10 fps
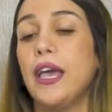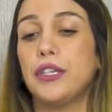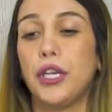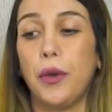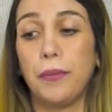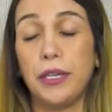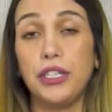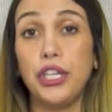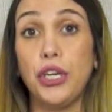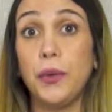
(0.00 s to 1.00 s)
So I'm going
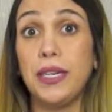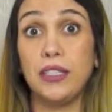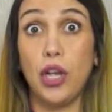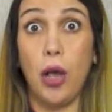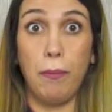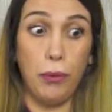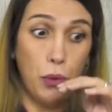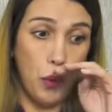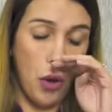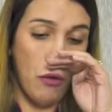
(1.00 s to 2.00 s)
to show you an
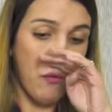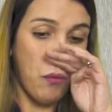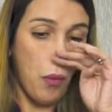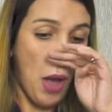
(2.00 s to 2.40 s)
example of